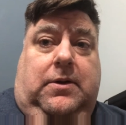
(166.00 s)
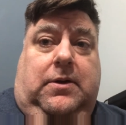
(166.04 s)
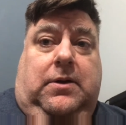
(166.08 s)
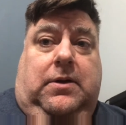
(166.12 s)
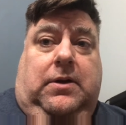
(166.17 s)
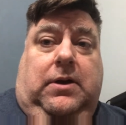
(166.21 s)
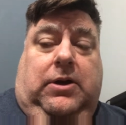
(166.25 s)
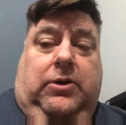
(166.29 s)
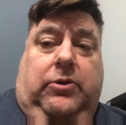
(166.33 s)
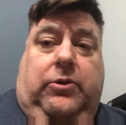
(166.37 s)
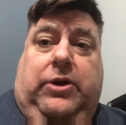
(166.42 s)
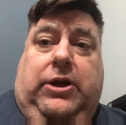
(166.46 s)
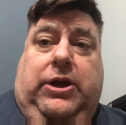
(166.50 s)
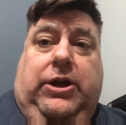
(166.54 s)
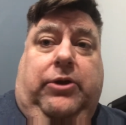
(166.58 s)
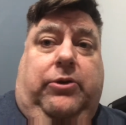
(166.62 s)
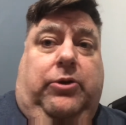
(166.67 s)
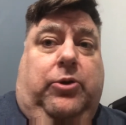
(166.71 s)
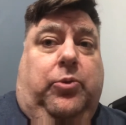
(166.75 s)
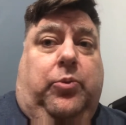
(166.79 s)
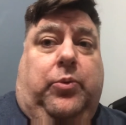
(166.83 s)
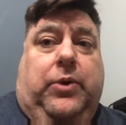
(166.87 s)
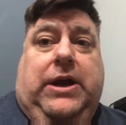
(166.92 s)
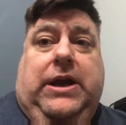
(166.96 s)

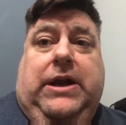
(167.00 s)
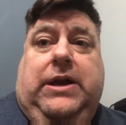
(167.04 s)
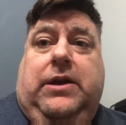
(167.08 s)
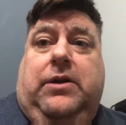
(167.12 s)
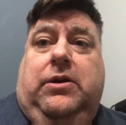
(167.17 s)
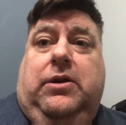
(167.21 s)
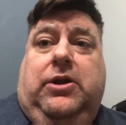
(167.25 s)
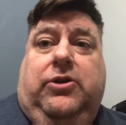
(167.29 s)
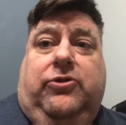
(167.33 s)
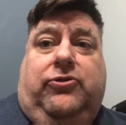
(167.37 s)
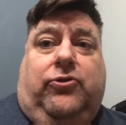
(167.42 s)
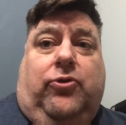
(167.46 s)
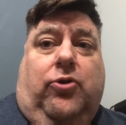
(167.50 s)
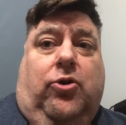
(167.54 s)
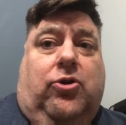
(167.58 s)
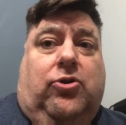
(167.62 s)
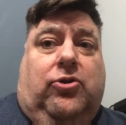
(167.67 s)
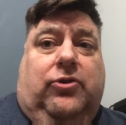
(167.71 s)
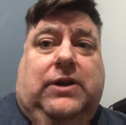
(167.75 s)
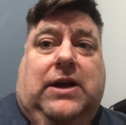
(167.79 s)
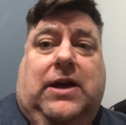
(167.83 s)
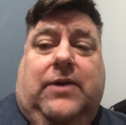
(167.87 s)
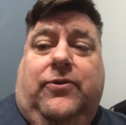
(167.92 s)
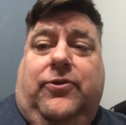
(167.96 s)
You read in historical
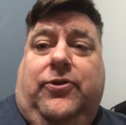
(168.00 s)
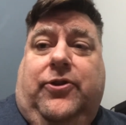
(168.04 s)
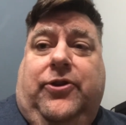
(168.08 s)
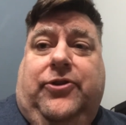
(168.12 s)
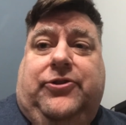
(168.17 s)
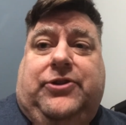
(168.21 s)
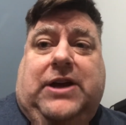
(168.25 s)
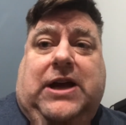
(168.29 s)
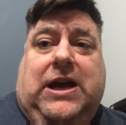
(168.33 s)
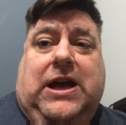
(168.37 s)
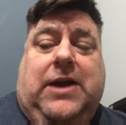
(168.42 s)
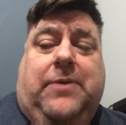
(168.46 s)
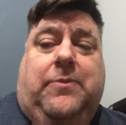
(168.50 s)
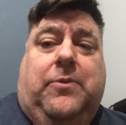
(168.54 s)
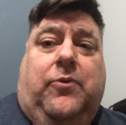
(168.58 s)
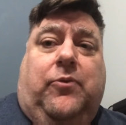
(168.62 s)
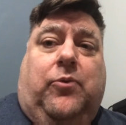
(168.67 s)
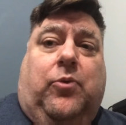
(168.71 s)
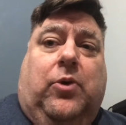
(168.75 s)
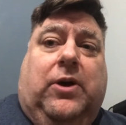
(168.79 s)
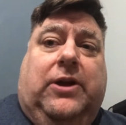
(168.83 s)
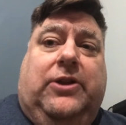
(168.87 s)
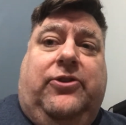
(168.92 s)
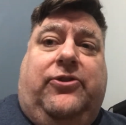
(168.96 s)
novels all the time of
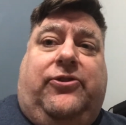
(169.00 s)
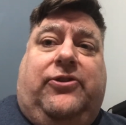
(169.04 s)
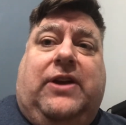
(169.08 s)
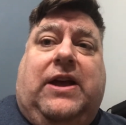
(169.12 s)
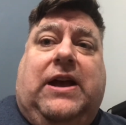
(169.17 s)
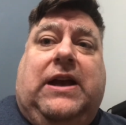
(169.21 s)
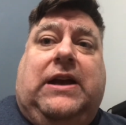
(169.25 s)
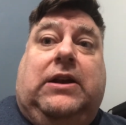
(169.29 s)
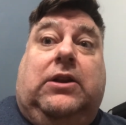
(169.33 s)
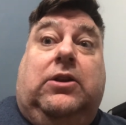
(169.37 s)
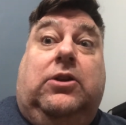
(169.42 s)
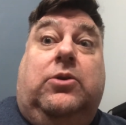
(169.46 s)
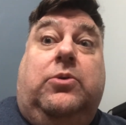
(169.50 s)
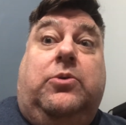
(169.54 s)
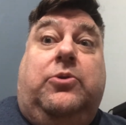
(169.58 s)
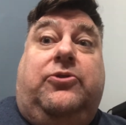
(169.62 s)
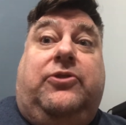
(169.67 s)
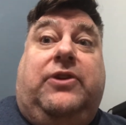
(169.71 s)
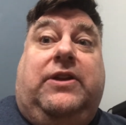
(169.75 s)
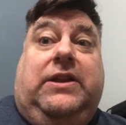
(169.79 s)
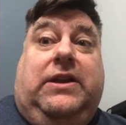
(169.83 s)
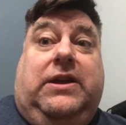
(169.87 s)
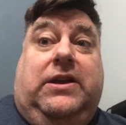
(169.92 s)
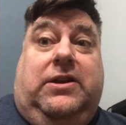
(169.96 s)
one side
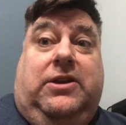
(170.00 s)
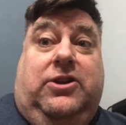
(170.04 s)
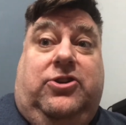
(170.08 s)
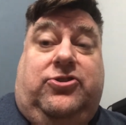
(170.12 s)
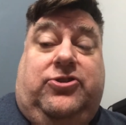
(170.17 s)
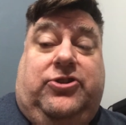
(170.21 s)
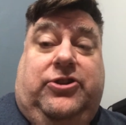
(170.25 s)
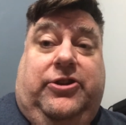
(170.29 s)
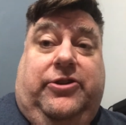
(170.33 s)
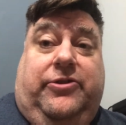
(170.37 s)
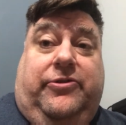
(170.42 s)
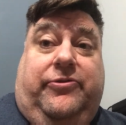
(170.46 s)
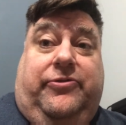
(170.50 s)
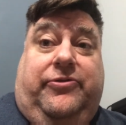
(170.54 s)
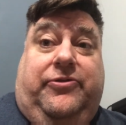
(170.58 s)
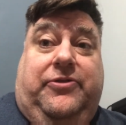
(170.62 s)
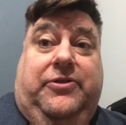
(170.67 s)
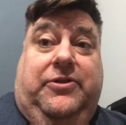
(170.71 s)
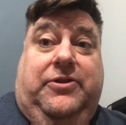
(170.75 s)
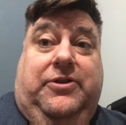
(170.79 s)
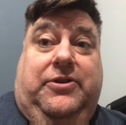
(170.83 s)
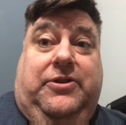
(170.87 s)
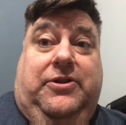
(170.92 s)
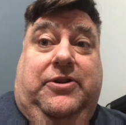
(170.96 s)
losing the initiative.
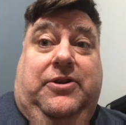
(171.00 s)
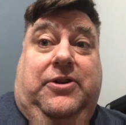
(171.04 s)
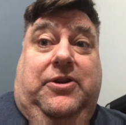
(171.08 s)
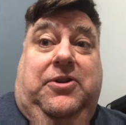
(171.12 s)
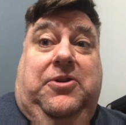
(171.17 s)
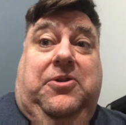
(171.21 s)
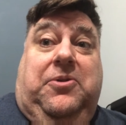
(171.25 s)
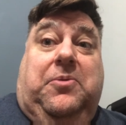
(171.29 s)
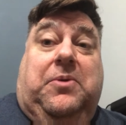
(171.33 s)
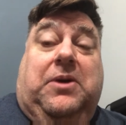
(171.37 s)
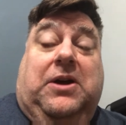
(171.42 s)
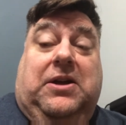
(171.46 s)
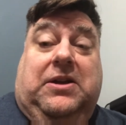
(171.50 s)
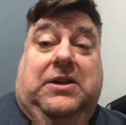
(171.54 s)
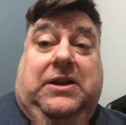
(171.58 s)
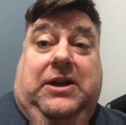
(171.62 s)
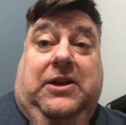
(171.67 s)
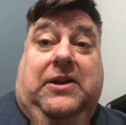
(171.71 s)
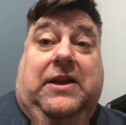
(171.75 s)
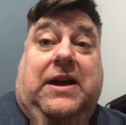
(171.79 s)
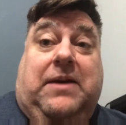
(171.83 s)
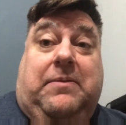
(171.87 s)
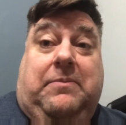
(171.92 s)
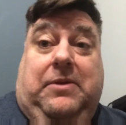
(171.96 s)
Well,
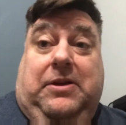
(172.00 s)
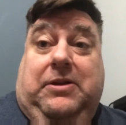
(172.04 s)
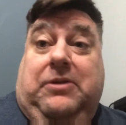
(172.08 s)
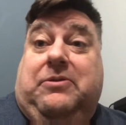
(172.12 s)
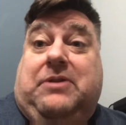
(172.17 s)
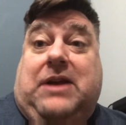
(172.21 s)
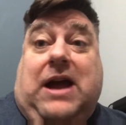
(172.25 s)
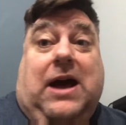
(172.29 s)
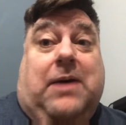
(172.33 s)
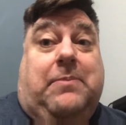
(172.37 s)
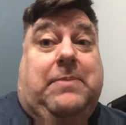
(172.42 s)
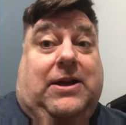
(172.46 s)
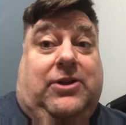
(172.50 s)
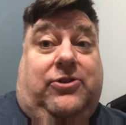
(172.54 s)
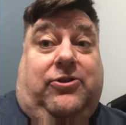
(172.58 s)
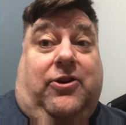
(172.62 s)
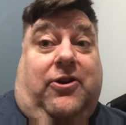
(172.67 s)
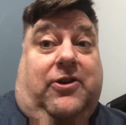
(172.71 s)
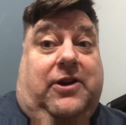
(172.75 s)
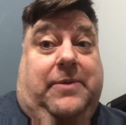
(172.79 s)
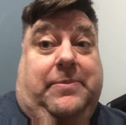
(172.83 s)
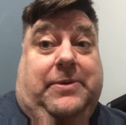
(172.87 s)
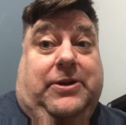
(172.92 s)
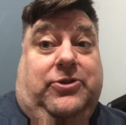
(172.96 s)
that combat's
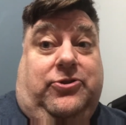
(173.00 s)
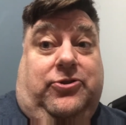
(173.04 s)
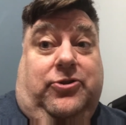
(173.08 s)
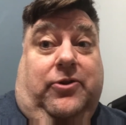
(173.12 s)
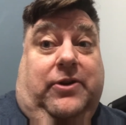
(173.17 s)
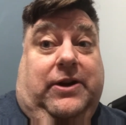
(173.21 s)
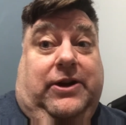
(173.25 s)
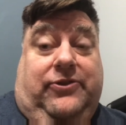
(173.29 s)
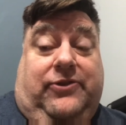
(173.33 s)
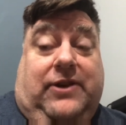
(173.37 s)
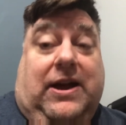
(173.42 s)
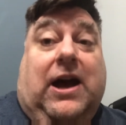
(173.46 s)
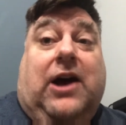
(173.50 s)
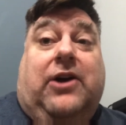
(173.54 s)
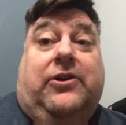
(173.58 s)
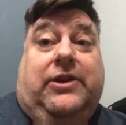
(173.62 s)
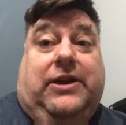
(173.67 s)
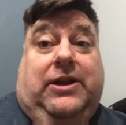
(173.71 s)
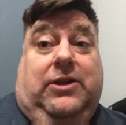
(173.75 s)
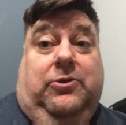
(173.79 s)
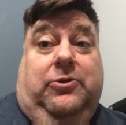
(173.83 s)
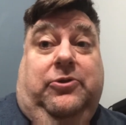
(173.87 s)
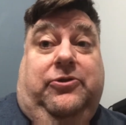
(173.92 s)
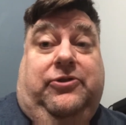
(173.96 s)
already been joined, so how do
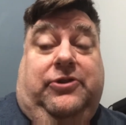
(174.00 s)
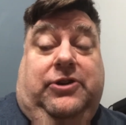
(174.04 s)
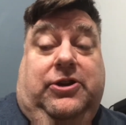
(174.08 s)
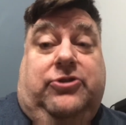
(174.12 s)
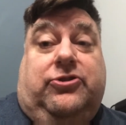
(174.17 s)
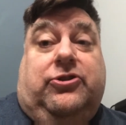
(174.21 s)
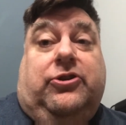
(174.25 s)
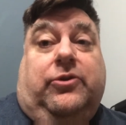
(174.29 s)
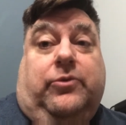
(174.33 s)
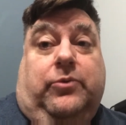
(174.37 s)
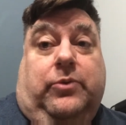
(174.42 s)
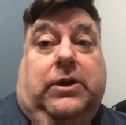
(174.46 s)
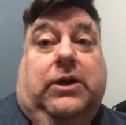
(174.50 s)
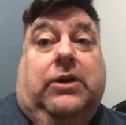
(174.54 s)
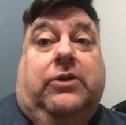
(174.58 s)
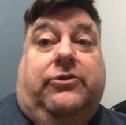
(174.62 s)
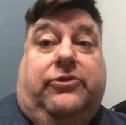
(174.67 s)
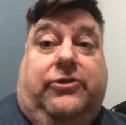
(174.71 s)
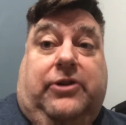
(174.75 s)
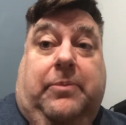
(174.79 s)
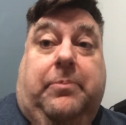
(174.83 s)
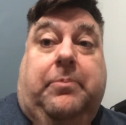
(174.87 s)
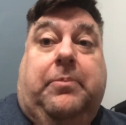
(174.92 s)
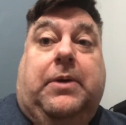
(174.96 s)
they lose initiative? Well,
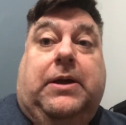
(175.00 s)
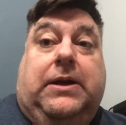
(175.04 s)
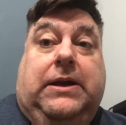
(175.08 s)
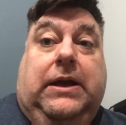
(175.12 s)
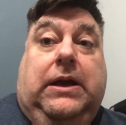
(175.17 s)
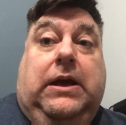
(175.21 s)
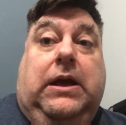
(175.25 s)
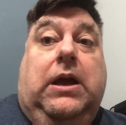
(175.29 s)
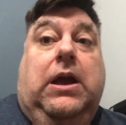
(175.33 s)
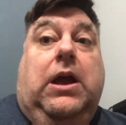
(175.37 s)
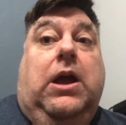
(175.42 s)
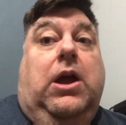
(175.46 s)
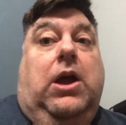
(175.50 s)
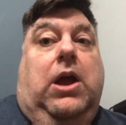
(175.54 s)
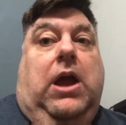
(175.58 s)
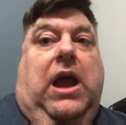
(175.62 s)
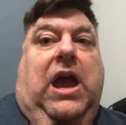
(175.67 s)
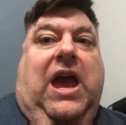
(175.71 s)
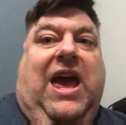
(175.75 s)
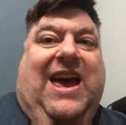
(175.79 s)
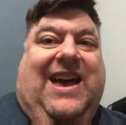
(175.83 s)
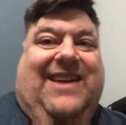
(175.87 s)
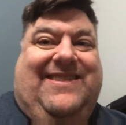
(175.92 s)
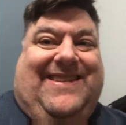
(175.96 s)
somebody
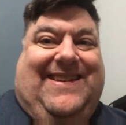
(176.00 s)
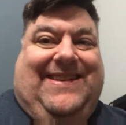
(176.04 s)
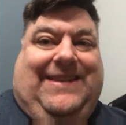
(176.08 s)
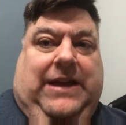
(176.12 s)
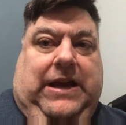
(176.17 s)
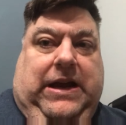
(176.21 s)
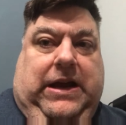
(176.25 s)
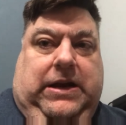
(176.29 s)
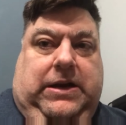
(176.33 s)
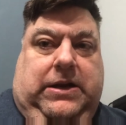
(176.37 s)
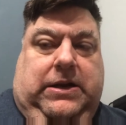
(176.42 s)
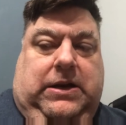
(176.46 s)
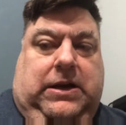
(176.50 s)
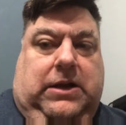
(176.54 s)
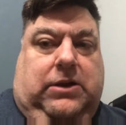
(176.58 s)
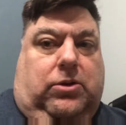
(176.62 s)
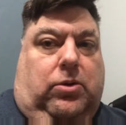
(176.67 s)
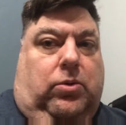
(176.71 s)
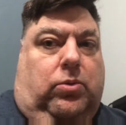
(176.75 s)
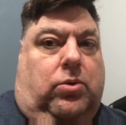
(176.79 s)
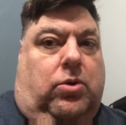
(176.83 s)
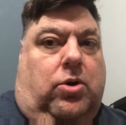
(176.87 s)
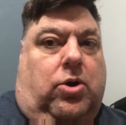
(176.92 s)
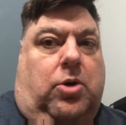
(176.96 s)
hesitated at the
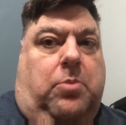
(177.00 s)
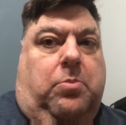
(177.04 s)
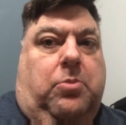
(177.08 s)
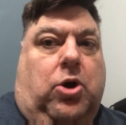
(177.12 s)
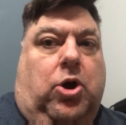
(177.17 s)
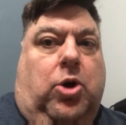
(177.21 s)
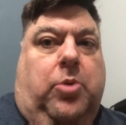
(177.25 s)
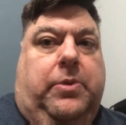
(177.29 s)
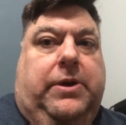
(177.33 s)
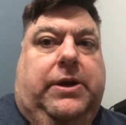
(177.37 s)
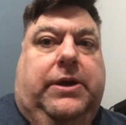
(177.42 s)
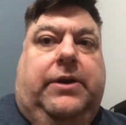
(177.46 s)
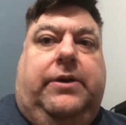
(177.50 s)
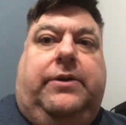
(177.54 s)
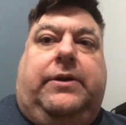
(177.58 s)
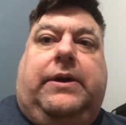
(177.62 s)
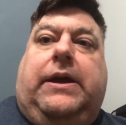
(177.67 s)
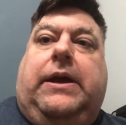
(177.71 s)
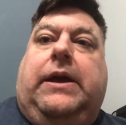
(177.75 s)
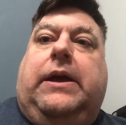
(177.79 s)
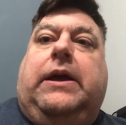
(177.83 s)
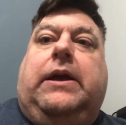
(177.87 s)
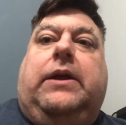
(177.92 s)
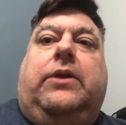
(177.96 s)
wrong moment,
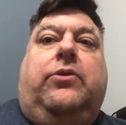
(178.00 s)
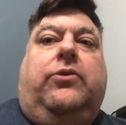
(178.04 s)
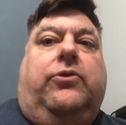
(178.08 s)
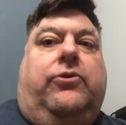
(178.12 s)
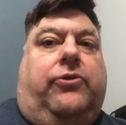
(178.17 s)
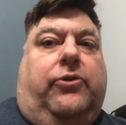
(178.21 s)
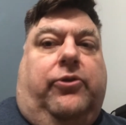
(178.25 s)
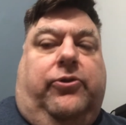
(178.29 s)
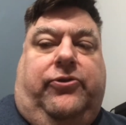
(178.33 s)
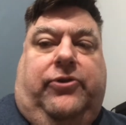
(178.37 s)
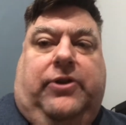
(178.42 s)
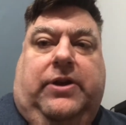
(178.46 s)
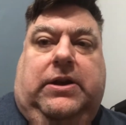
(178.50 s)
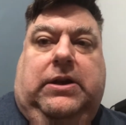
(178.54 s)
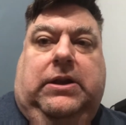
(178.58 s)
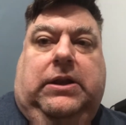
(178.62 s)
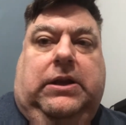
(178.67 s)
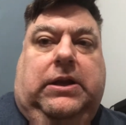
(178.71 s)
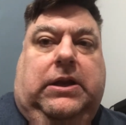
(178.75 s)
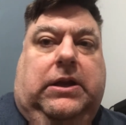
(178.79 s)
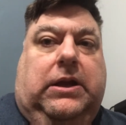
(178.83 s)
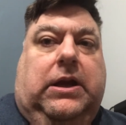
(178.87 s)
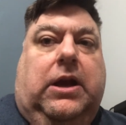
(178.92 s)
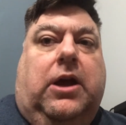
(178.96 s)
and so
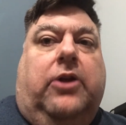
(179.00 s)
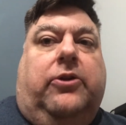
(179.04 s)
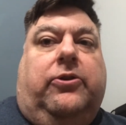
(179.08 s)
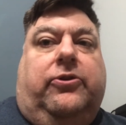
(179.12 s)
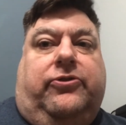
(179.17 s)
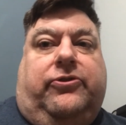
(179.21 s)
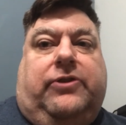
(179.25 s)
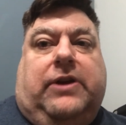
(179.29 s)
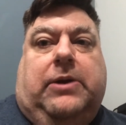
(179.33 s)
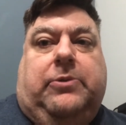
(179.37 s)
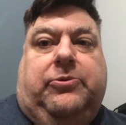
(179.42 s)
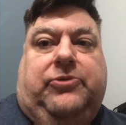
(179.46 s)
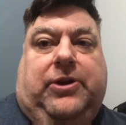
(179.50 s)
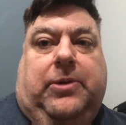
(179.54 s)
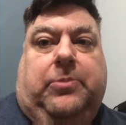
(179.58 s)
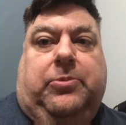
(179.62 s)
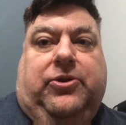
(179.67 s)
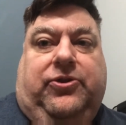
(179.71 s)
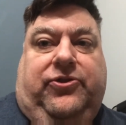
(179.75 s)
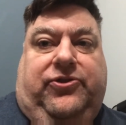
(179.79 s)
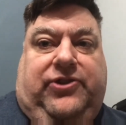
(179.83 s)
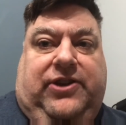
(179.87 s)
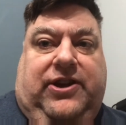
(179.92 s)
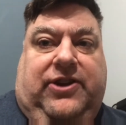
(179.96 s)
suddenly the other side was able
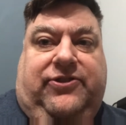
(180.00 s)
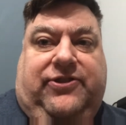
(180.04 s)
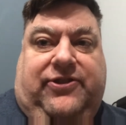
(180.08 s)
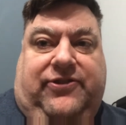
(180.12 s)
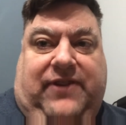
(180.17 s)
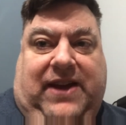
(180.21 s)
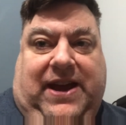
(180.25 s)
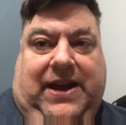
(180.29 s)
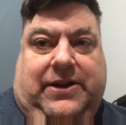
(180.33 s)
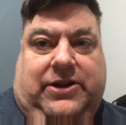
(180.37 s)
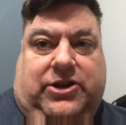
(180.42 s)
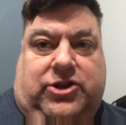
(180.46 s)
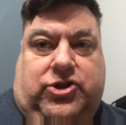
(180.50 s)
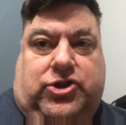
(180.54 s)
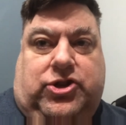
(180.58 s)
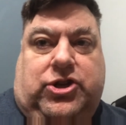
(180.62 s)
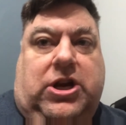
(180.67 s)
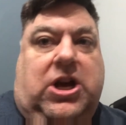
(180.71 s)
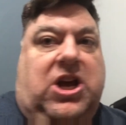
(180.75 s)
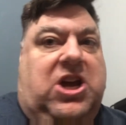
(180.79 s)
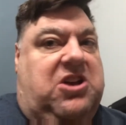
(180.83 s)
to seize advantage.